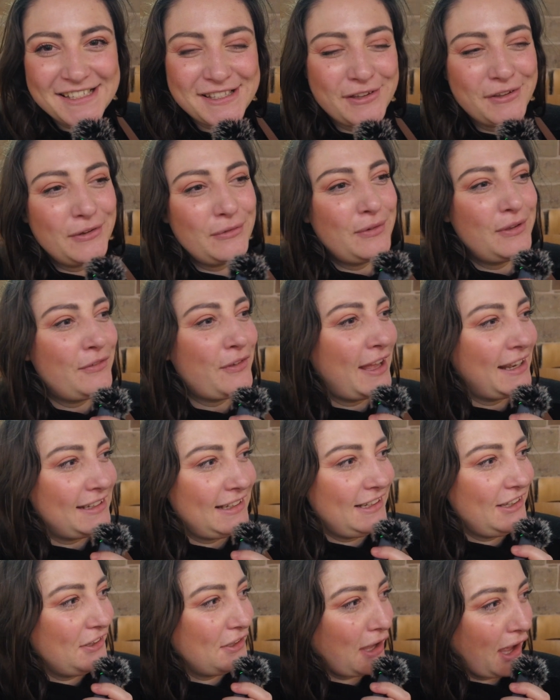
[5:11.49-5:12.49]
So we've had
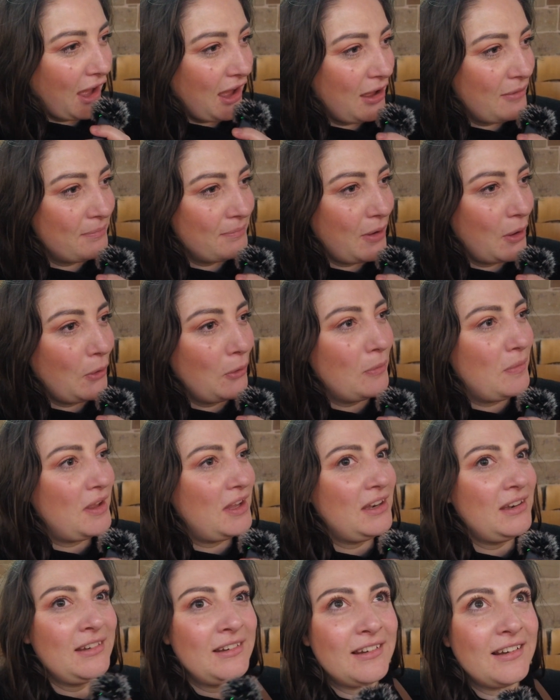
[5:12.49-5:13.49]
a little calm
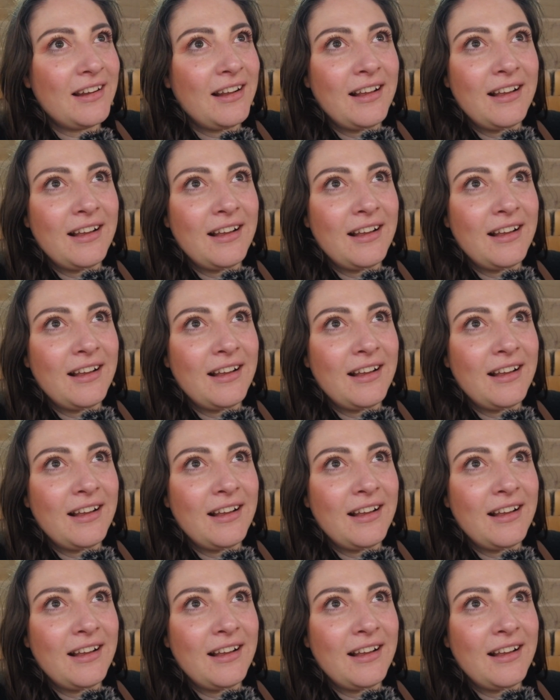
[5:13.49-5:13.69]
moment